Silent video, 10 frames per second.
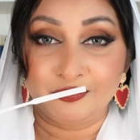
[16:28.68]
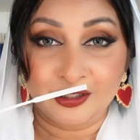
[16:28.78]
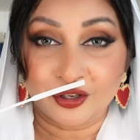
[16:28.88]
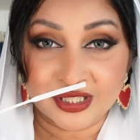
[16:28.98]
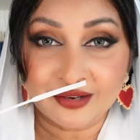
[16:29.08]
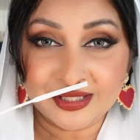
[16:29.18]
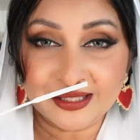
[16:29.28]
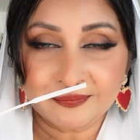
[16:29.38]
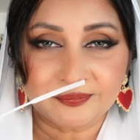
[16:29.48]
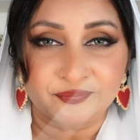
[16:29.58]
Longevity,
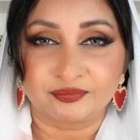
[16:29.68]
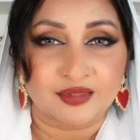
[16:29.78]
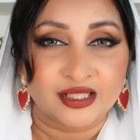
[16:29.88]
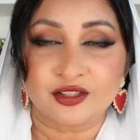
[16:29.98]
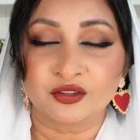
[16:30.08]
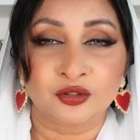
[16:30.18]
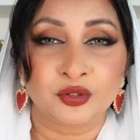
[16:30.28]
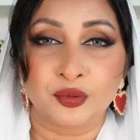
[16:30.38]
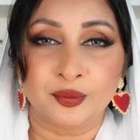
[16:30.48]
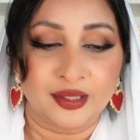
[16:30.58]
it's not going to
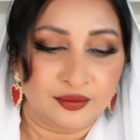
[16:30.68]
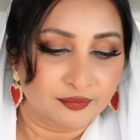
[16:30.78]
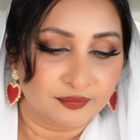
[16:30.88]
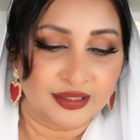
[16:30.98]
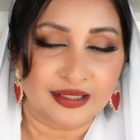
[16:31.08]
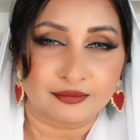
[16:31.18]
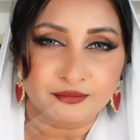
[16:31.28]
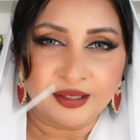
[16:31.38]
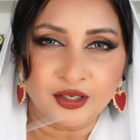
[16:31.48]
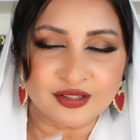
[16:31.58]
go away.
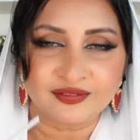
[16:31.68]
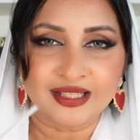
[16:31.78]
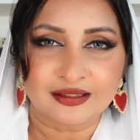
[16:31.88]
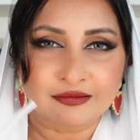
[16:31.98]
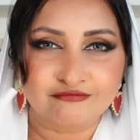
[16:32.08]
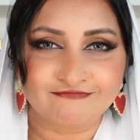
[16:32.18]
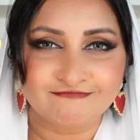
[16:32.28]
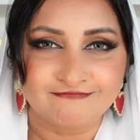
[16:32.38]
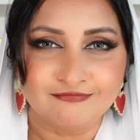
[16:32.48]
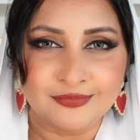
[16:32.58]
That because of that
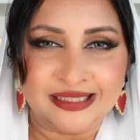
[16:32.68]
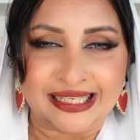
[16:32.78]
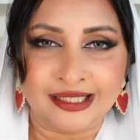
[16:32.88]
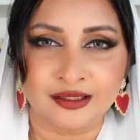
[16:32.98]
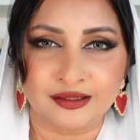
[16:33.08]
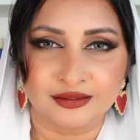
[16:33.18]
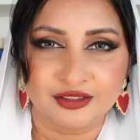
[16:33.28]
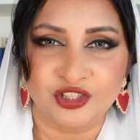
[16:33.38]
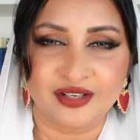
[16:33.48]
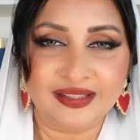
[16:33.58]
liquor, the
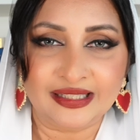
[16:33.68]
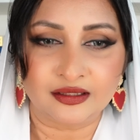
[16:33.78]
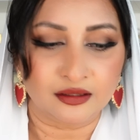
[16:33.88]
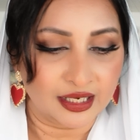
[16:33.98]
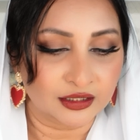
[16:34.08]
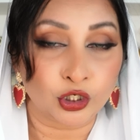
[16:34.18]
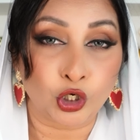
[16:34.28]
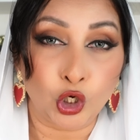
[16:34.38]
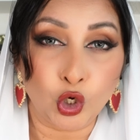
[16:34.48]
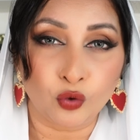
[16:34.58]
cherry liquor and the
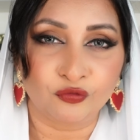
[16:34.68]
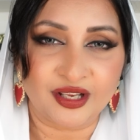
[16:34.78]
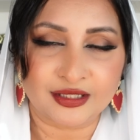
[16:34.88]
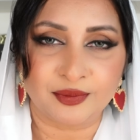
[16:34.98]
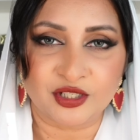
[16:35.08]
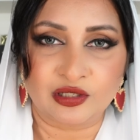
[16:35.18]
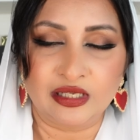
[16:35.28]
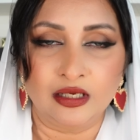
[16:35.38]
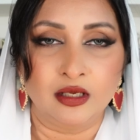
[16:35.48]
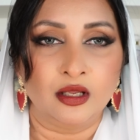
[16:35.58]
clove
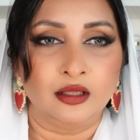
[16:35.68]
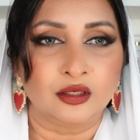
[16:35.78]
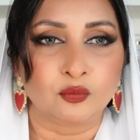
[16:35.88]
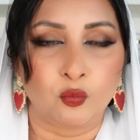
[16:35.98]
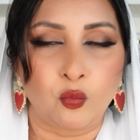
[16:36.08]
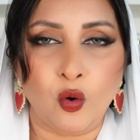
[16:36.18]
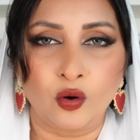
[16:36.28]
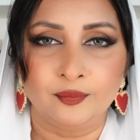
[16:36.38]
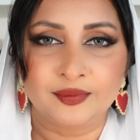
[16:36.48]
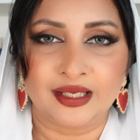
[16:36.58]
especially, that
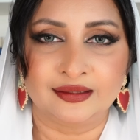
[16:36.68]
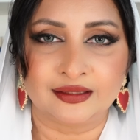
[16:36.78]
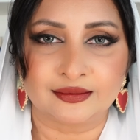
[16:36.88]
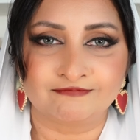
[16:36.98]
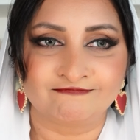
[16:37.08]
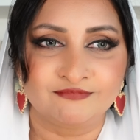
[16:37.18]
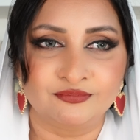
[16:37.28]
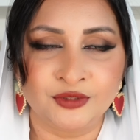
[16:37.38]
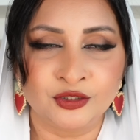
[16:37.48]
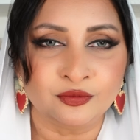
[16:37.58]
warmth and that,
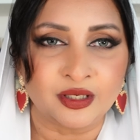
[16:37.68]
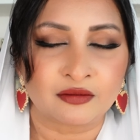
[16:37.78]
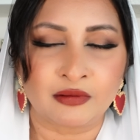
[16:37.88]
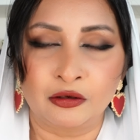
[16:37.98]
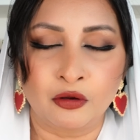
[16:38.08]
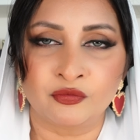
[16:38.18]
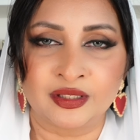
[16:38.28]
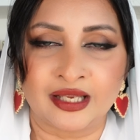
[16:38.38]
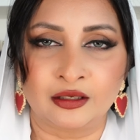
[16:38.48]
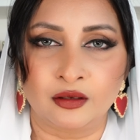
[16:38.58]
you know, along
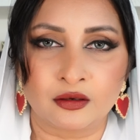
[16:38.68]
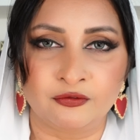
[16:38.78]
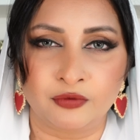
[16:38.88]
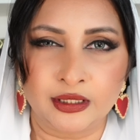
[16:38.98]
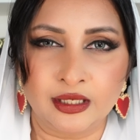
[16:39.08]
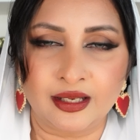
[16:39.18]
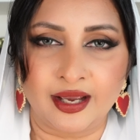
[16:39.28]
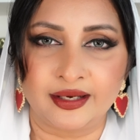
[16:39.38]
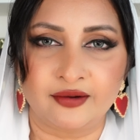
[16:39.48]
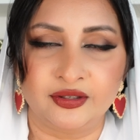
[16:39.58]
with like a lot of vanilla
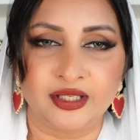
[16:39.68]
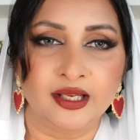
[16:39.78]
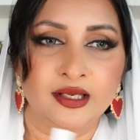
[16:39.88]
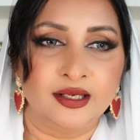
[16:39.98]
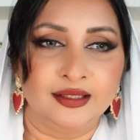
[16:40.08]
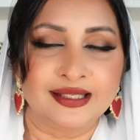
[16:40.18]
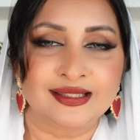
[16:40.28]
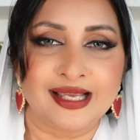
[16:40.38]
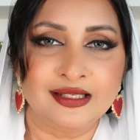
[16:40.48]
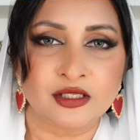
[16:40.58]
and everything, that
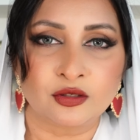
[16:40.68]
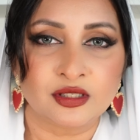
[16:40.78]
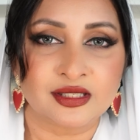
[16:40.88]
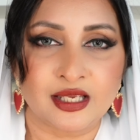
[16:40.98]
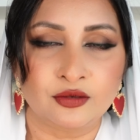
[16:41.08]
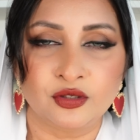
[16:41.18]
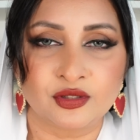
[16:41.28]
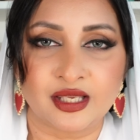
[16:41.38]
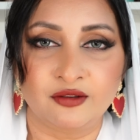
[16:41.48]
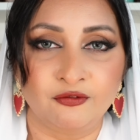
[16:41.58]
scent is going to stay on your
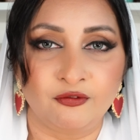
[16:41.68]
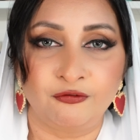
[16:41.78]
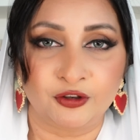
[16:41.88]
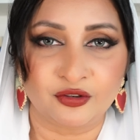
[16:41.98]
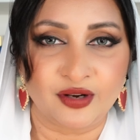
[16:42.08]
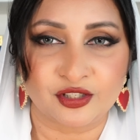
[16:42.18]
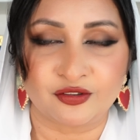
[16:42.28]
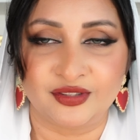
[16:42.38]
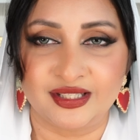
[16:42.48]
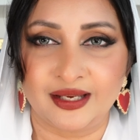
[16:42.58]
skin for the rest
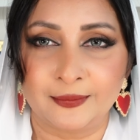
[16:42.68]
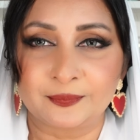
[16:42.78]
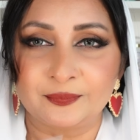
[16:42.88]
of the day.